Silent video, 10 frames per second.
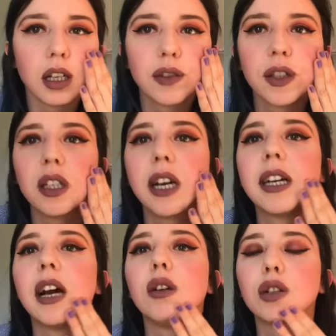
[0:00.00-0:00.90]
I just feel
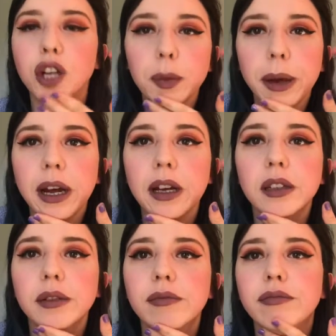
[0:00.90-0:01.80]
like I look too
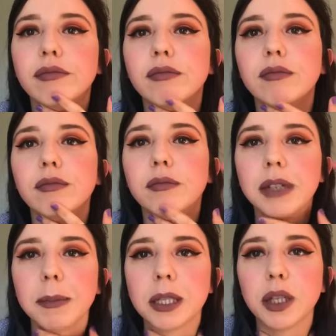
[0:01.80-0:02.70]
pale. My
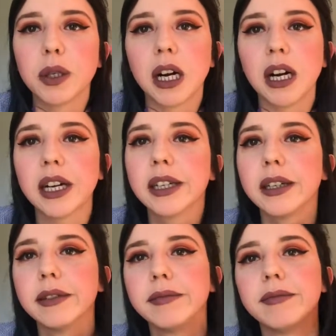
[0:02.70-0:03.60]
lips are too dark.
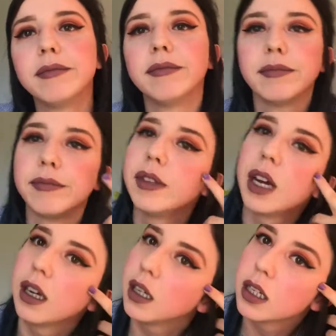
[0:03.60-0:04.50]

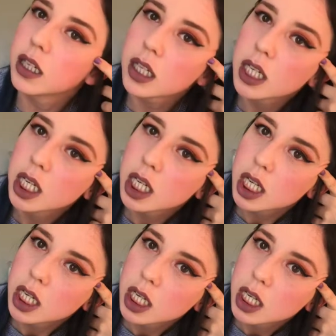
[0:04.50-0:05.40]
And
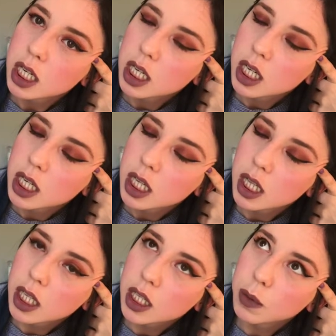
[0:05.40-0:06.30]

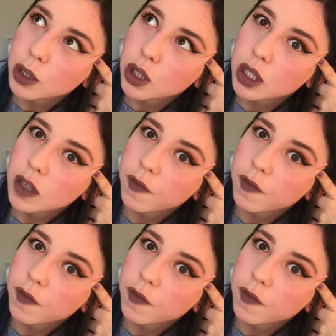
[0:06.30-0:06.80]
this was just a